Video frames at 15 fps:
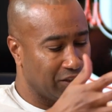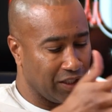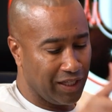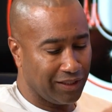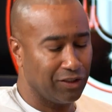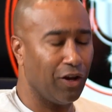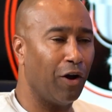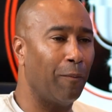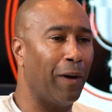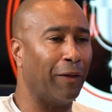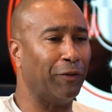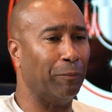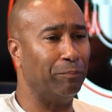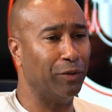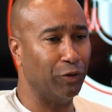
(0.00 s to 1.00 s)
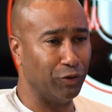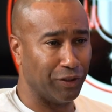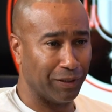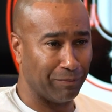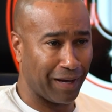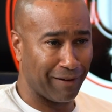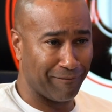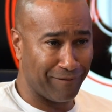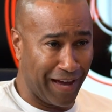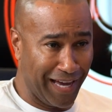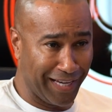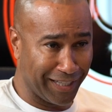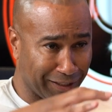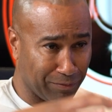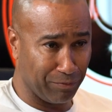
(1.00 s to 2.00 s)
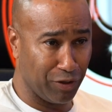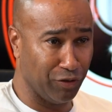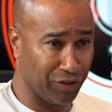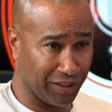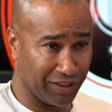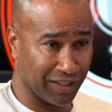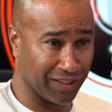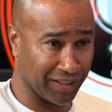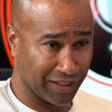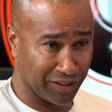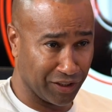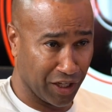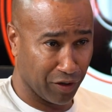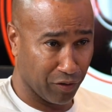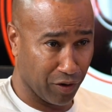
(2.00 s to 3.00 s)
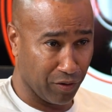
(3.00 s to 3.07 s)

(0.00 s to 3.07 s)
So let's talk about the music, man. Vegas music, just in general.